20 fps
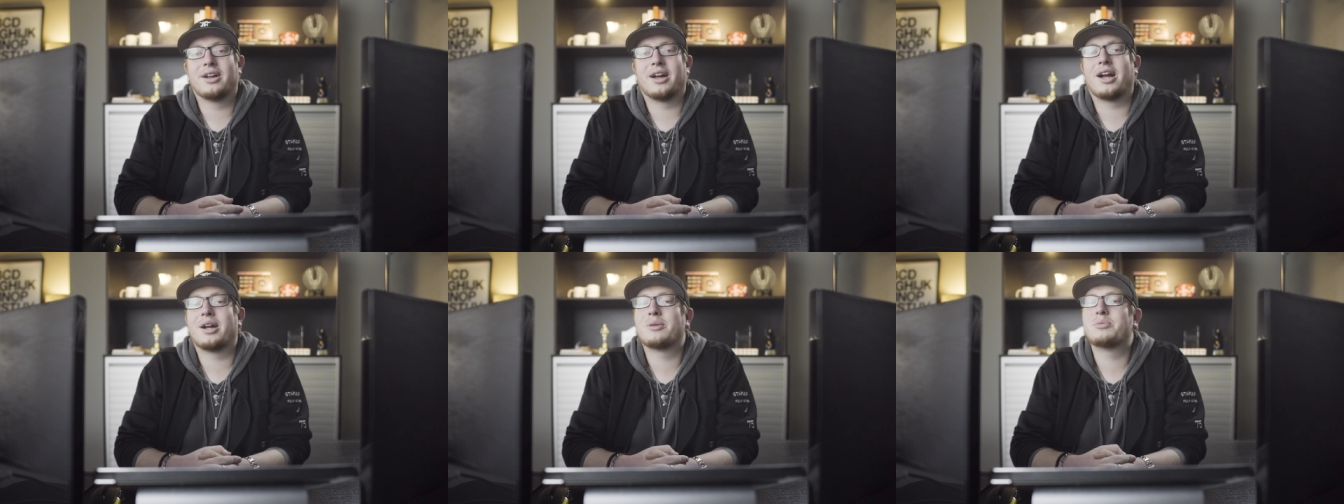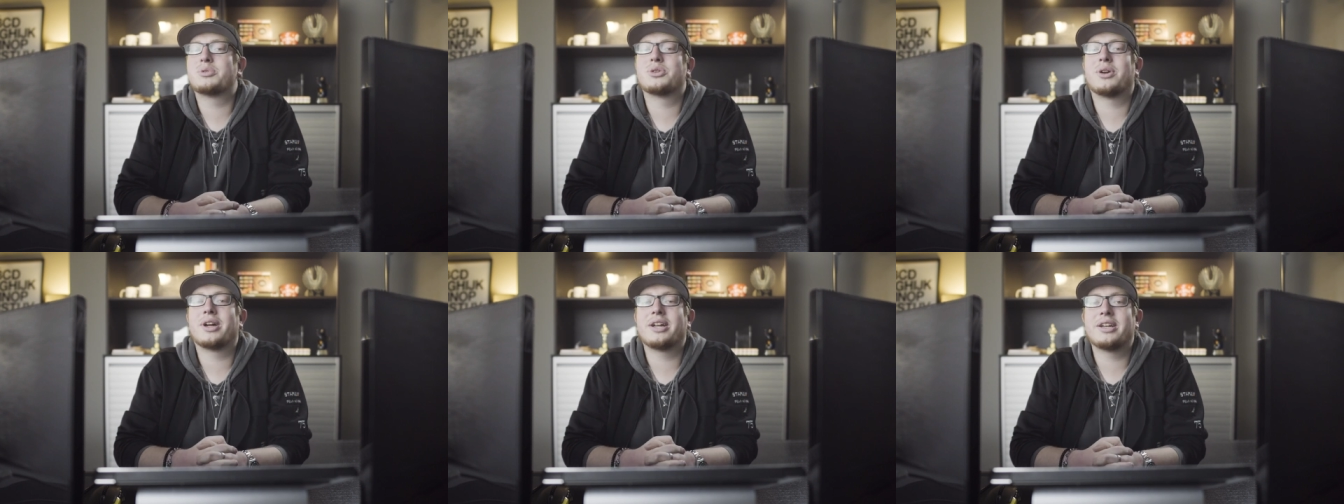I'm
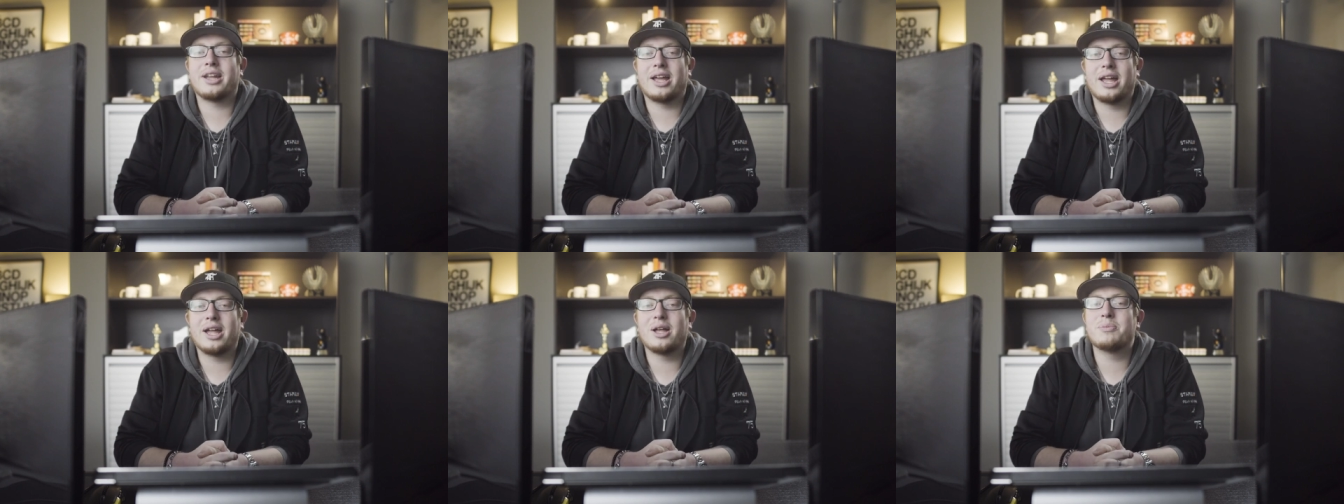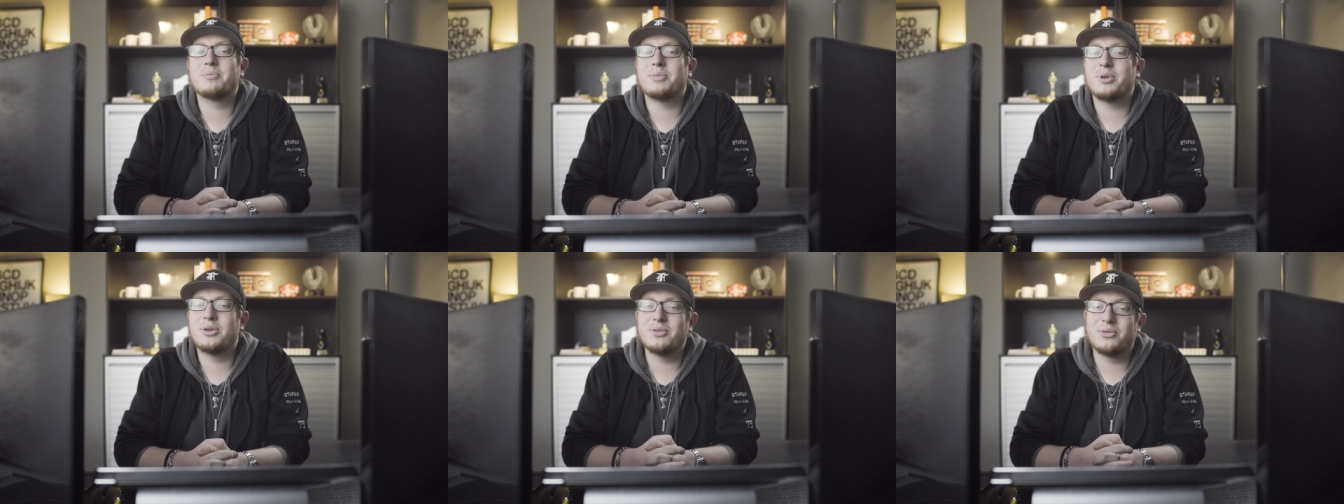trying to
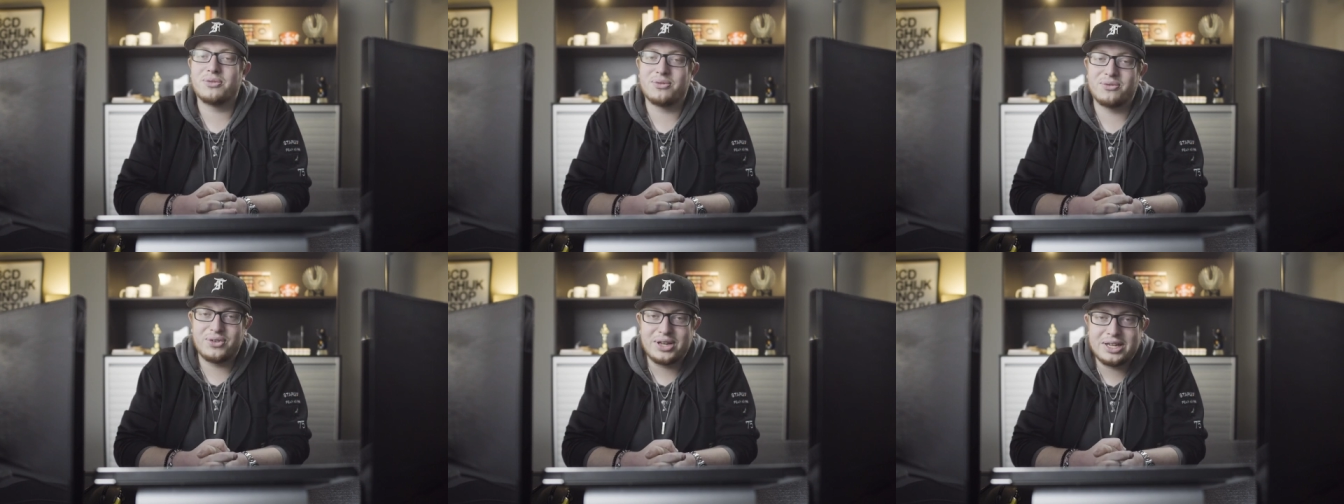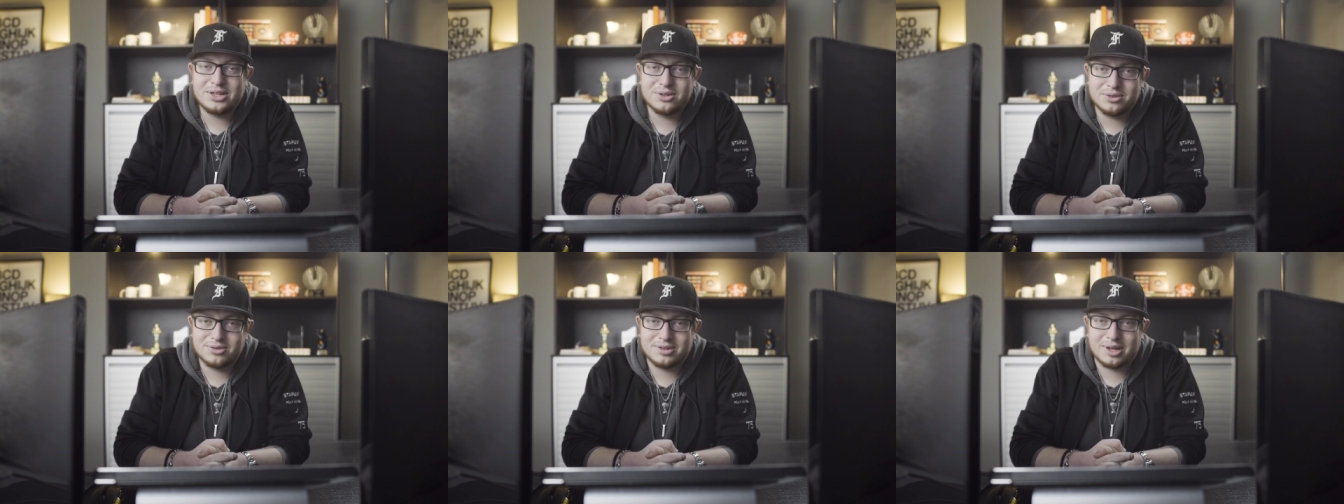help you
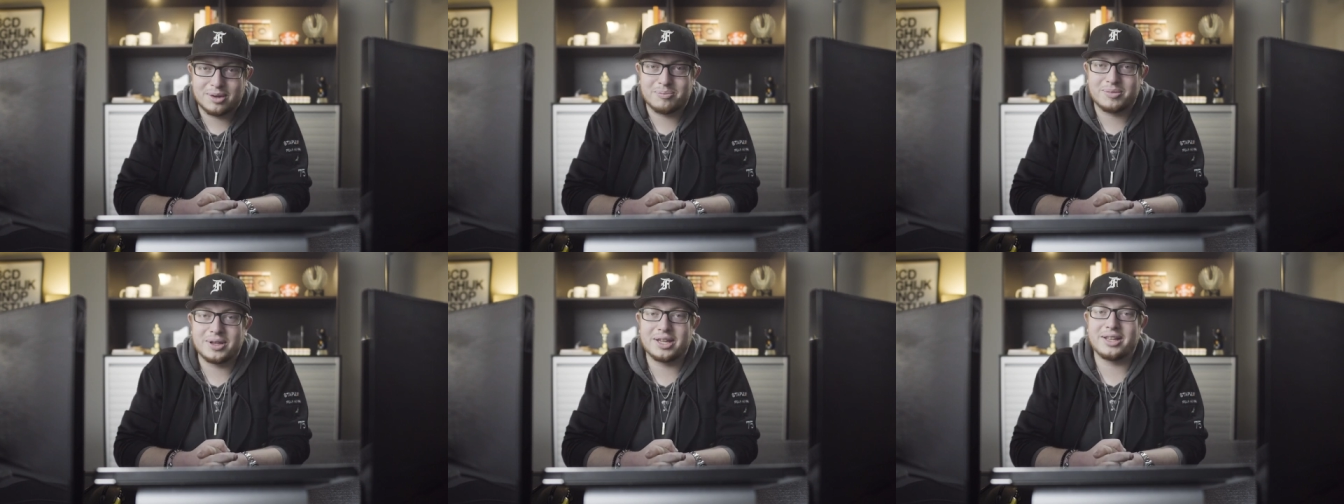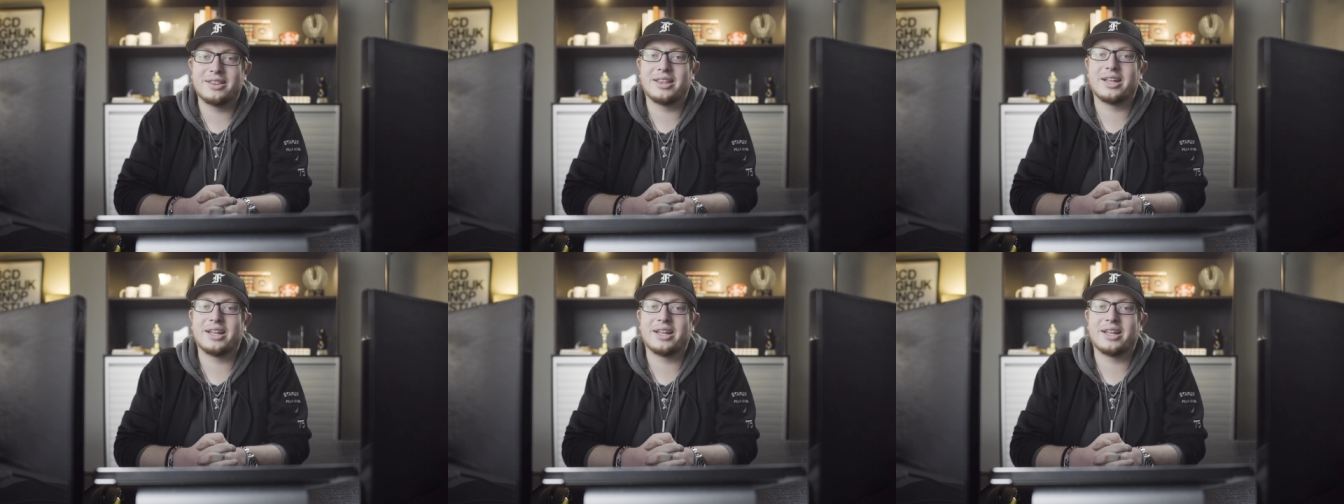feel something